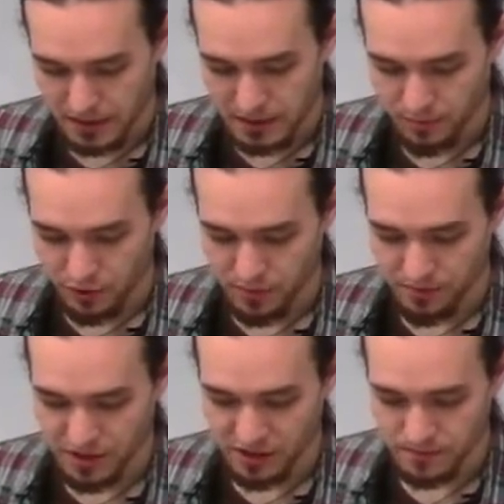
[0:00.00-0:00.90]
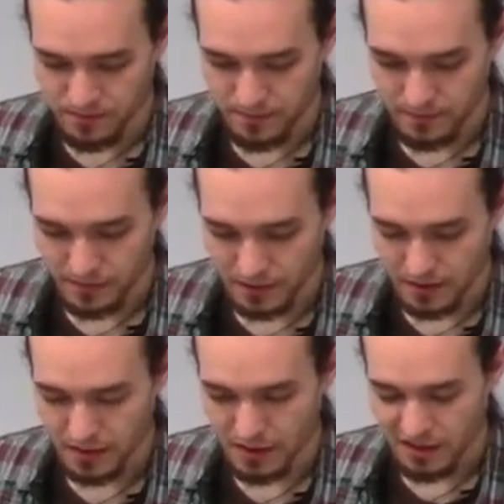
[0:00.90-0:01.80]
The problem D.
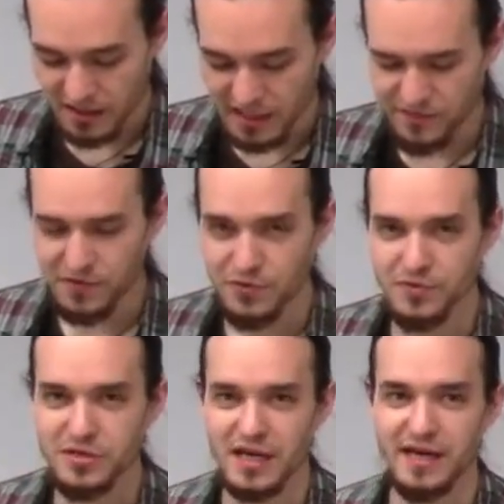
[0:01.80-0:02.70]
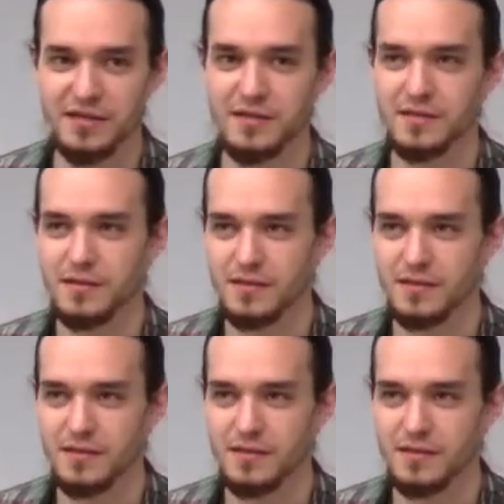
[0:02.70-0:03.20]
If you looked at